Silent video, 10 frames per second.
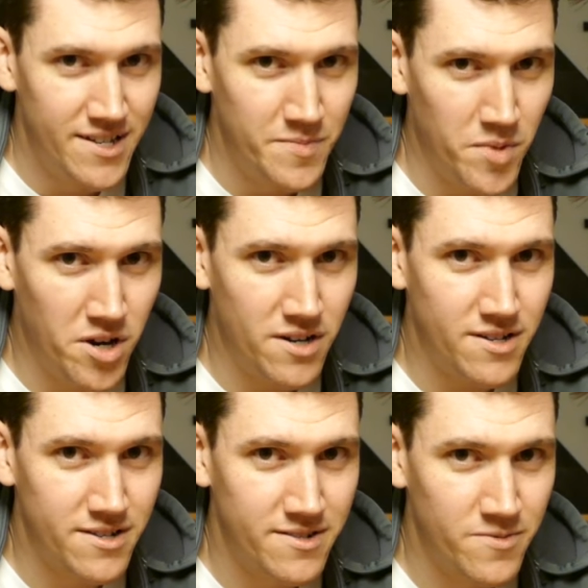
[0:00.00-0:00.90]
Mark,
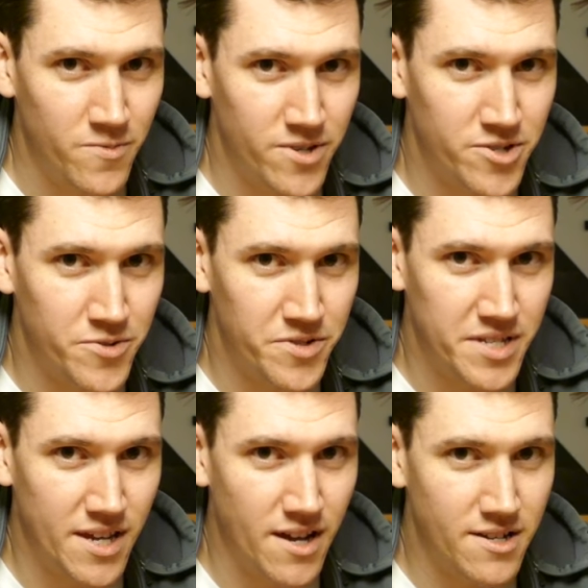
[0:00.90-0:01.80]
what's yours
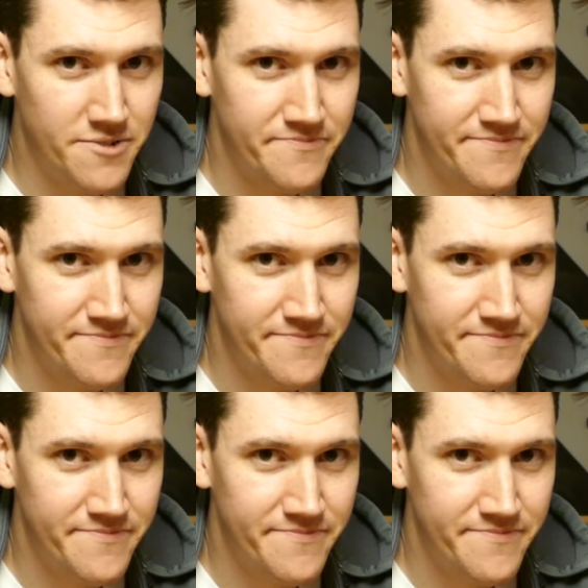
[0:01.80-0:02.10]
like?